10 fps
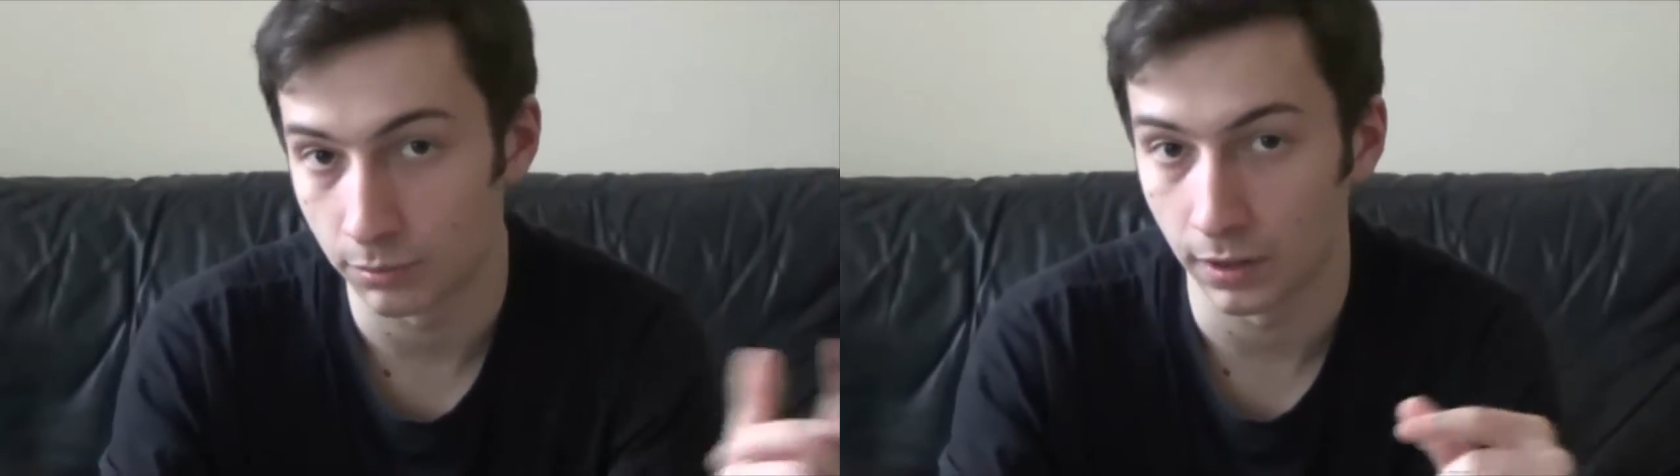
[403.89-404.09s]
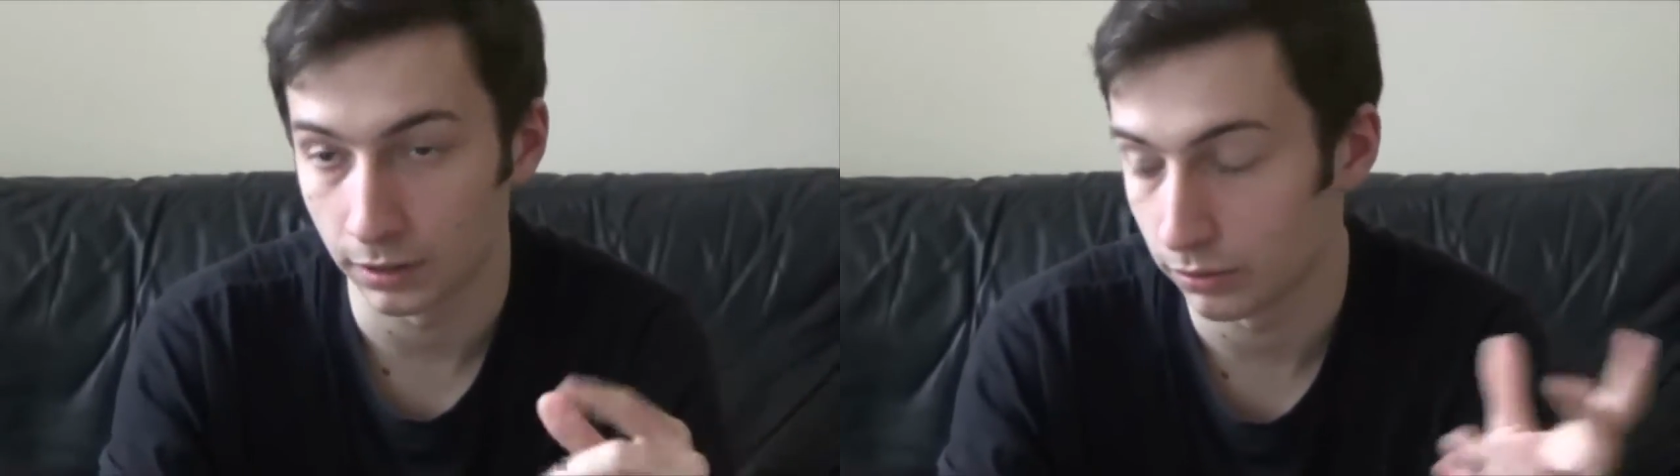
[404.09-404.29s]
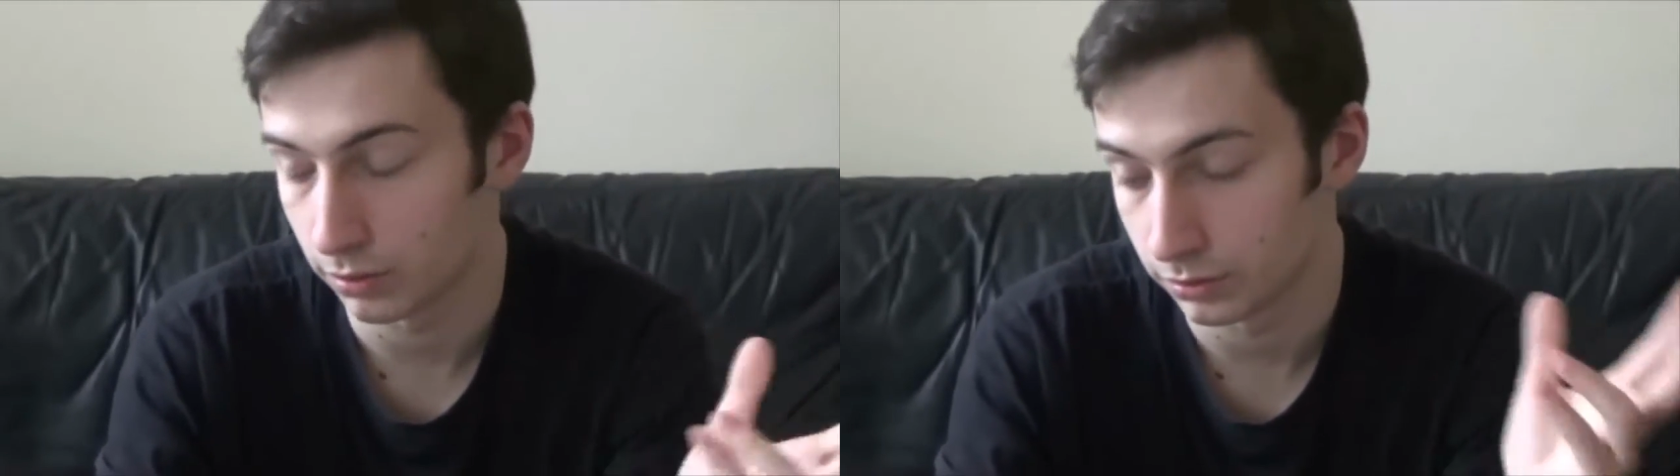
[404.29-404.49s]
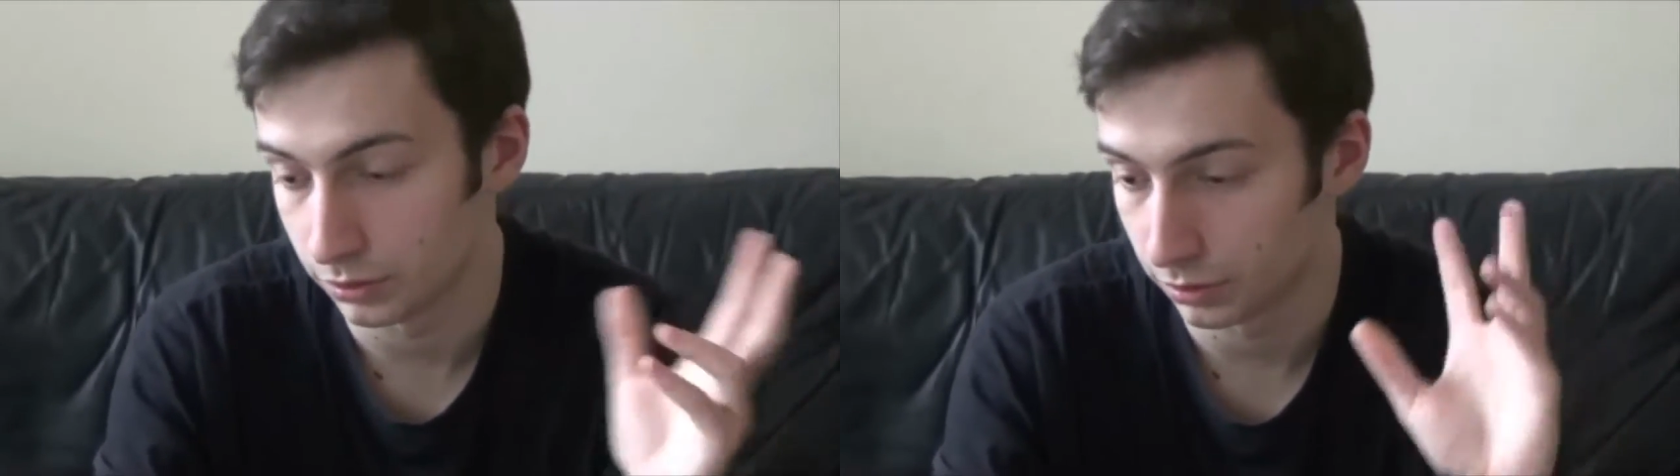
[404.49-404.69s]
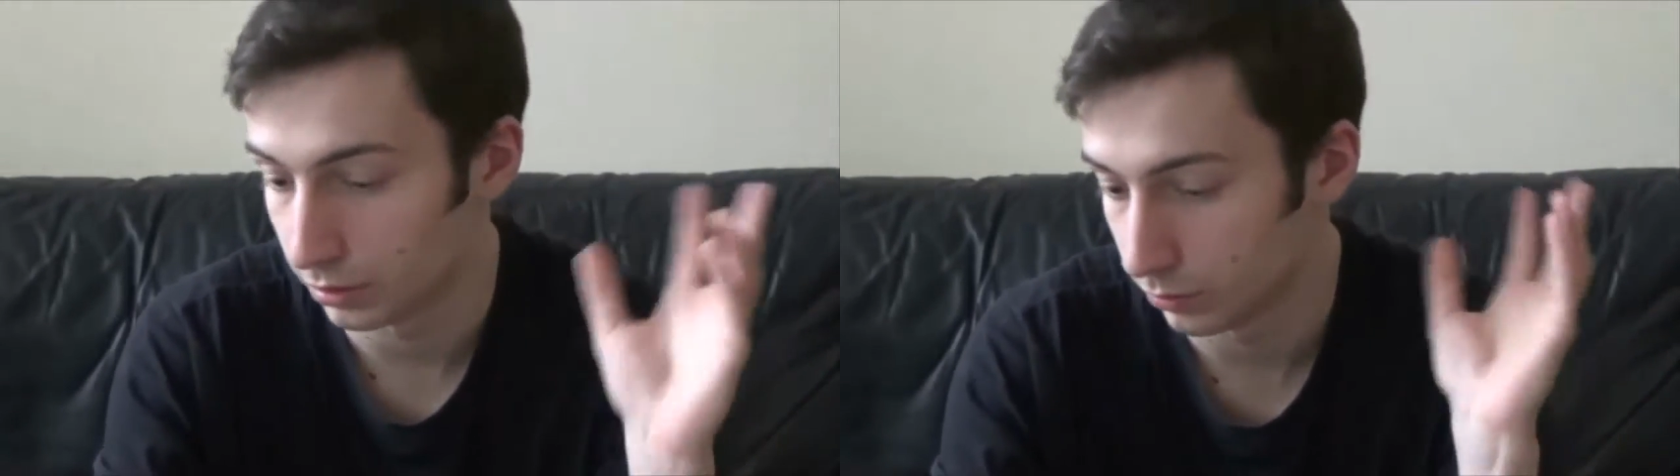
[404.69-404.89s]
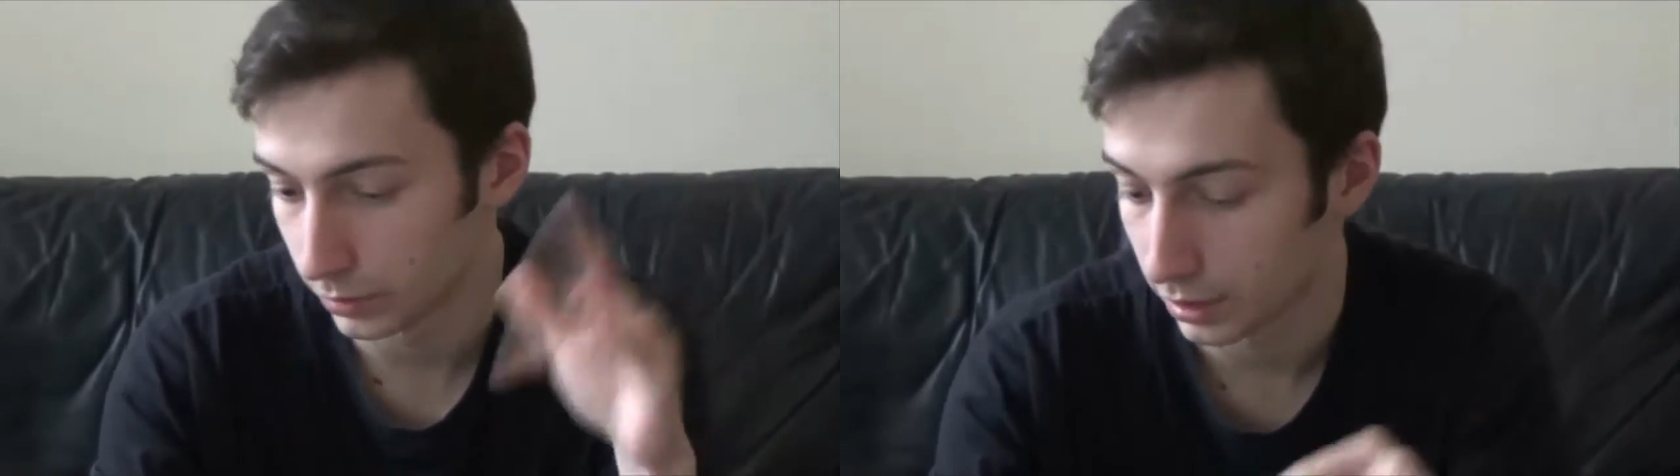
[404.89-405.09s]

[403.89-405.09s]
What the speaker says: control, whatever.